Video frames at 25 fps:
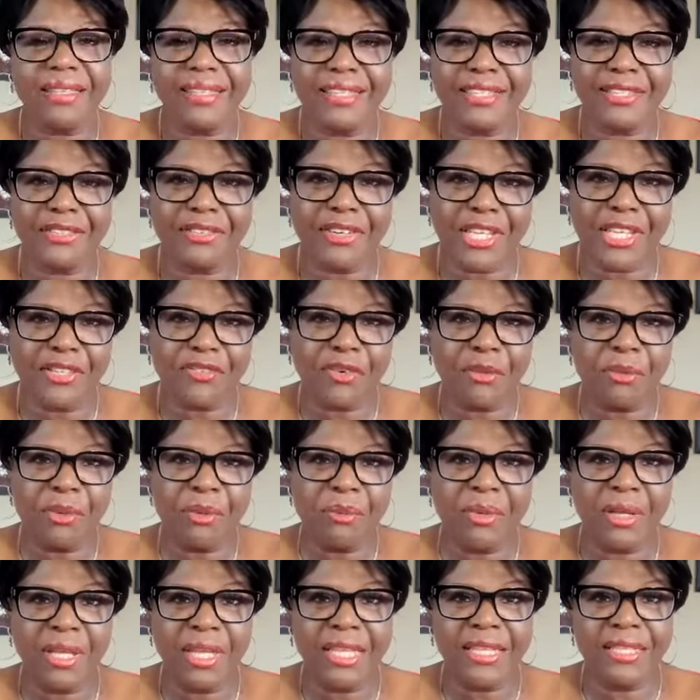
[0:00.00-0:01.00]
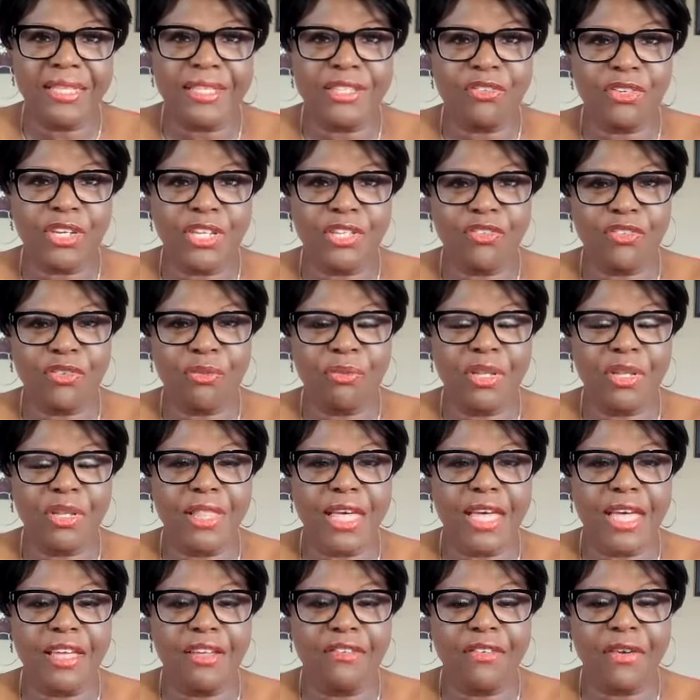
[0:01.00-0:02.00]
to the Transform Your Mind to Transform Your
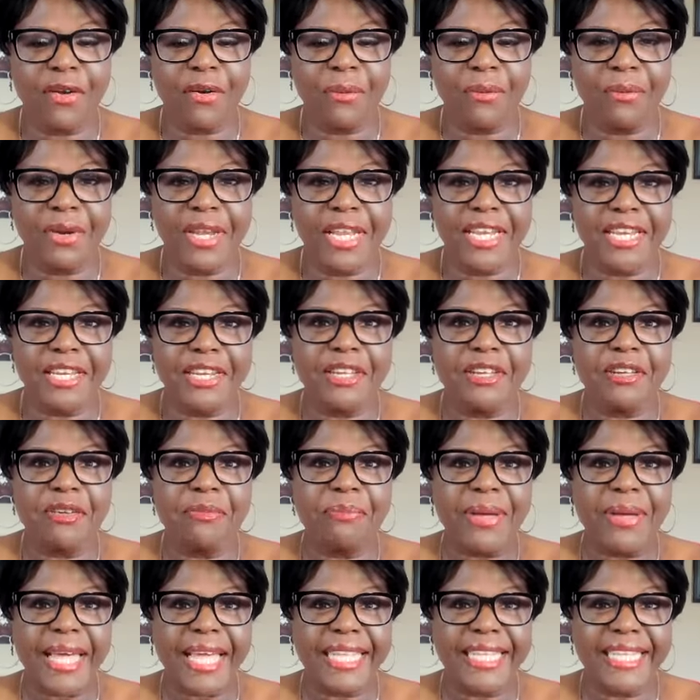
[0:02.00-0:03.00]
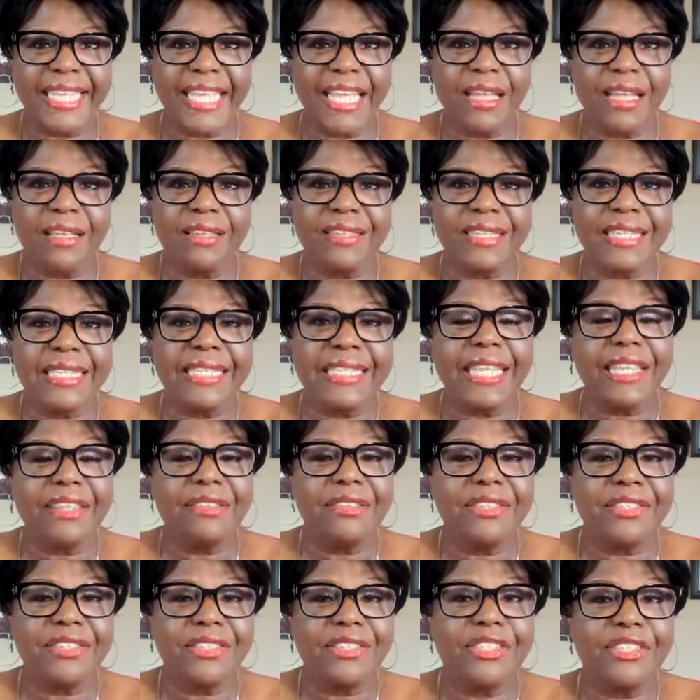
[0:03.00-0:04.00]
Life radio, podcast, and
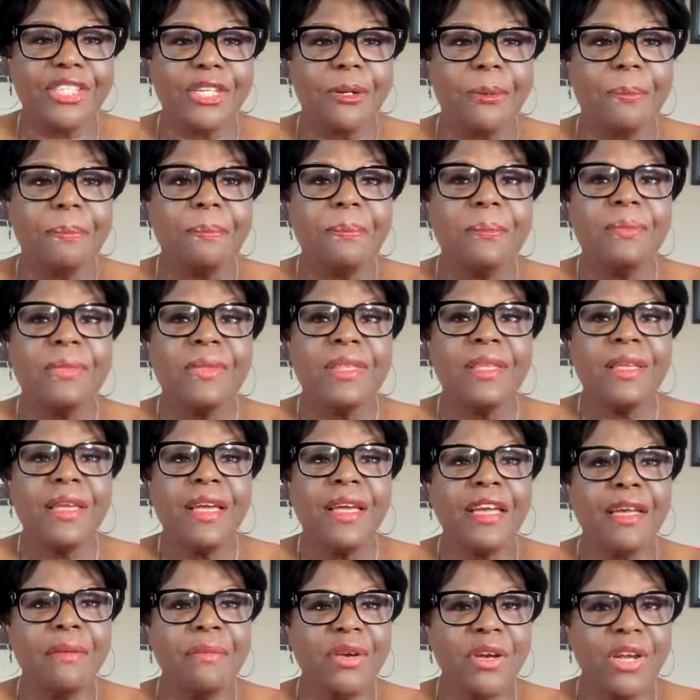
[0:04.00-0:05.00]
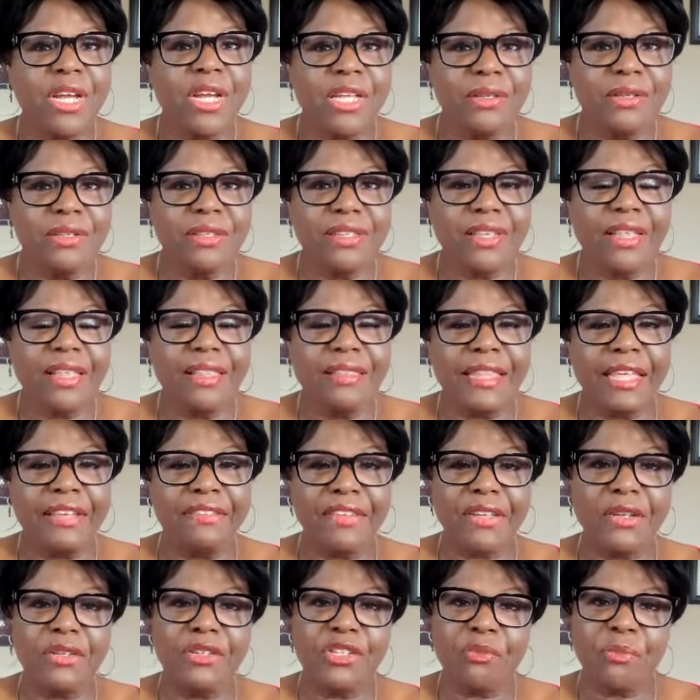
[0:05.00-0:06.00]
television show. I'm your host,
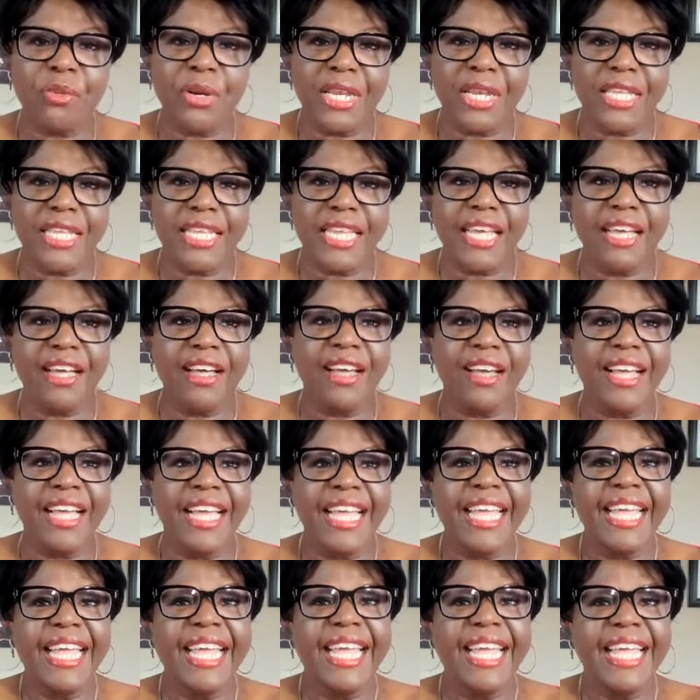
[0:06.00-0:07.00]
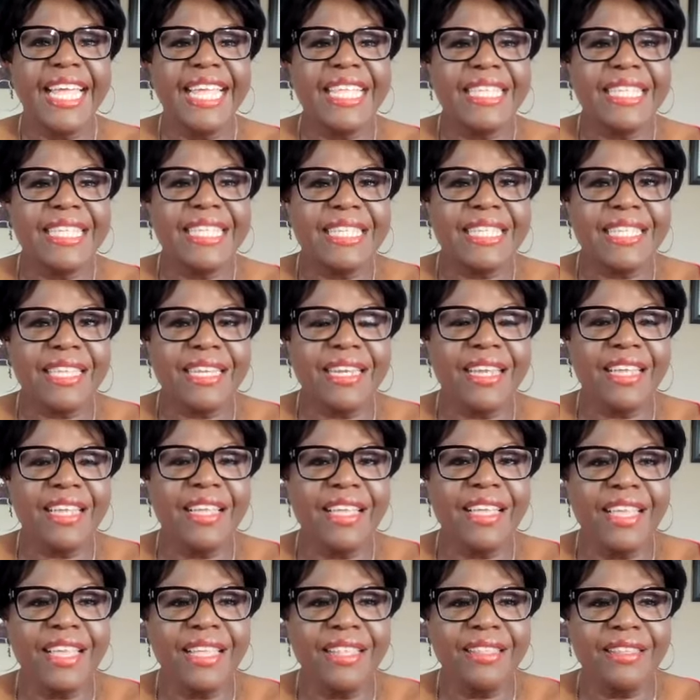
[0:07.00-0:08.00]
Life Coach Renee Young, and
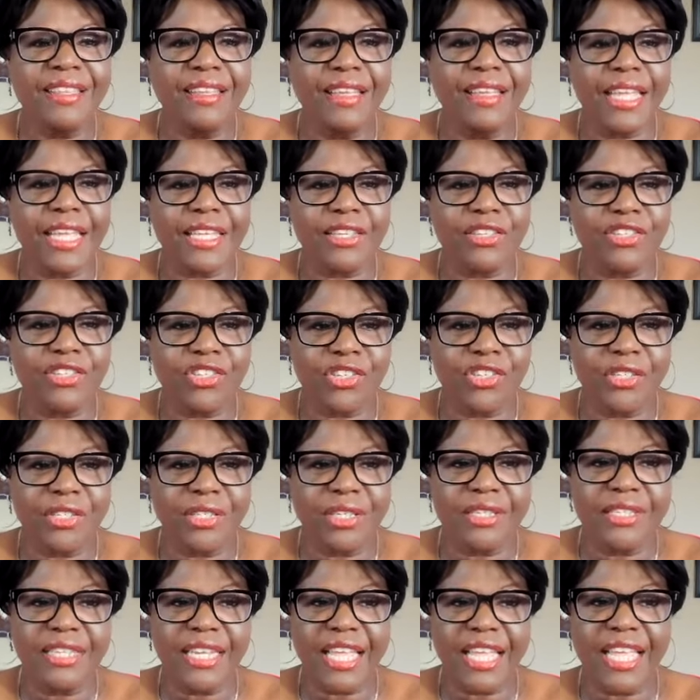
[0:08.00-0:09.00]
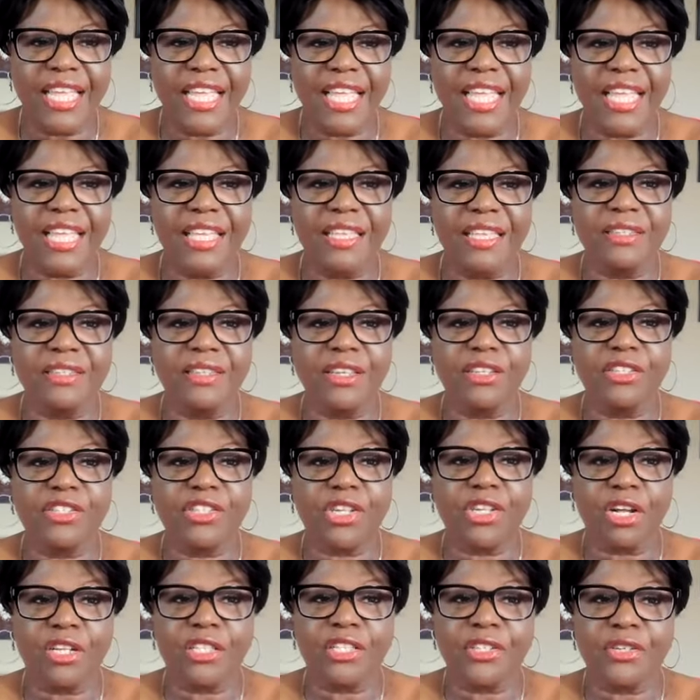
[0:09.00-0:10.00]
sitting in the guest chair today is
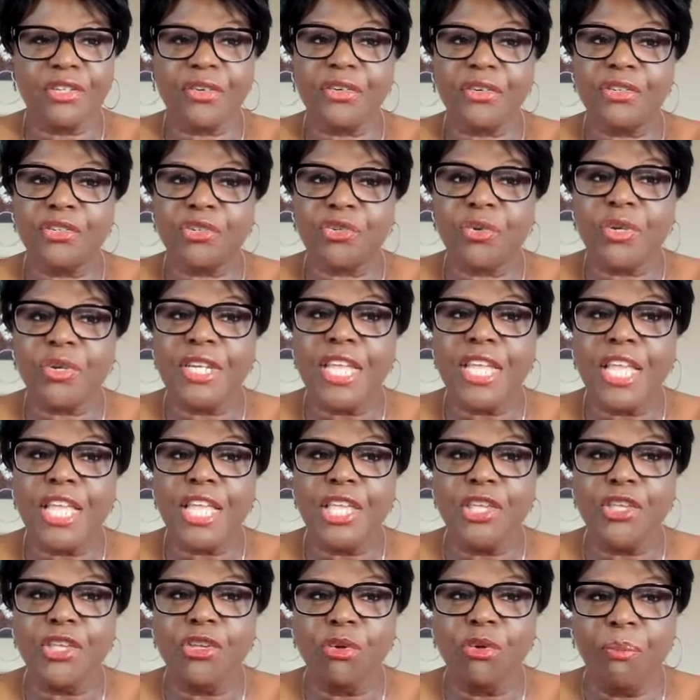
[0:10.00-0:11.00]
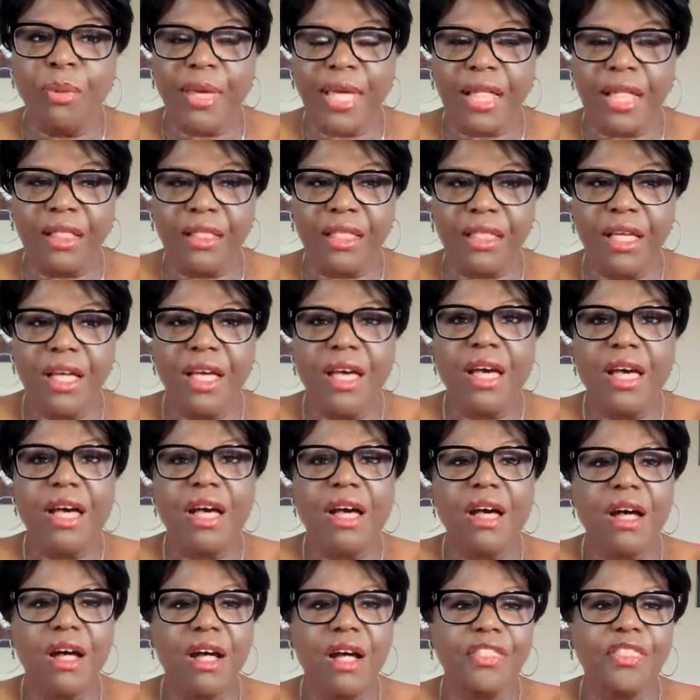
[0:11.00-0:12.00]
Dr. Katrina Ubell,
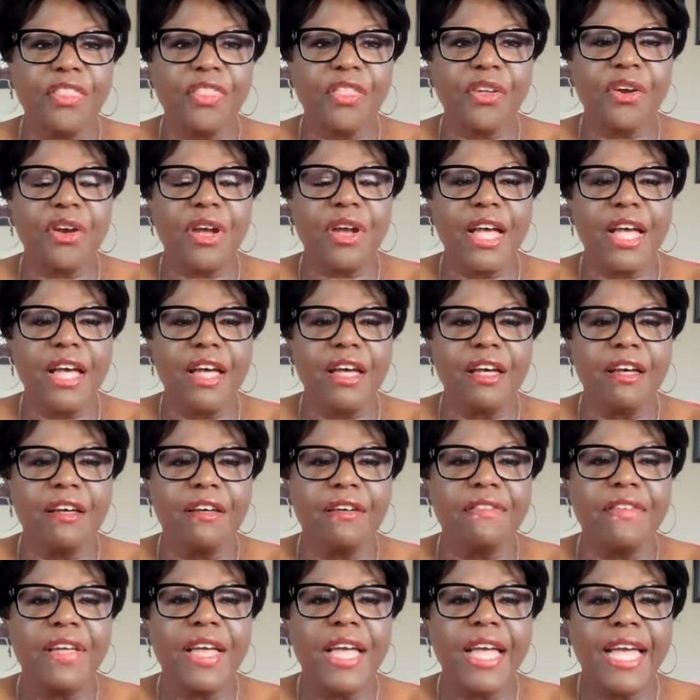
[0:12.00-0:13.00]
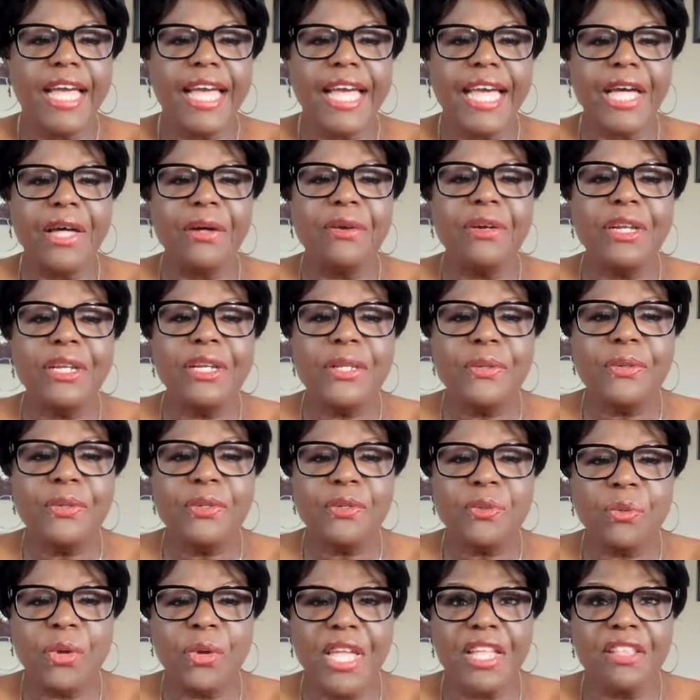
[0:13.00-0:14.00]
author of How to
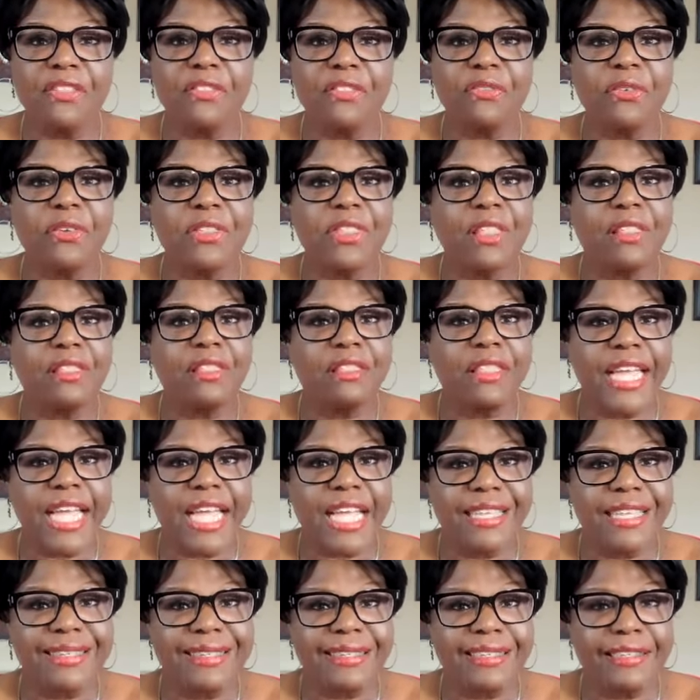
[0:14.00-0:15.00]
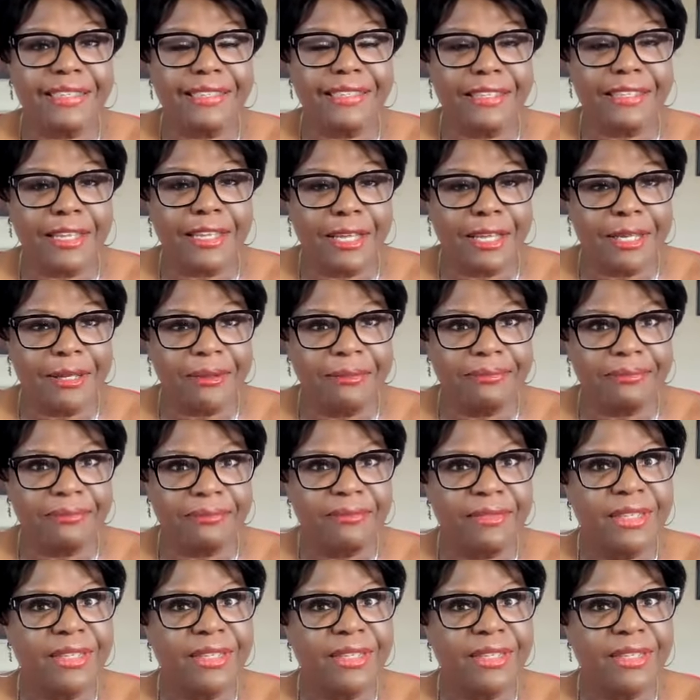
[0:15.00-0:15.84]
Lose Weight for the Last Time.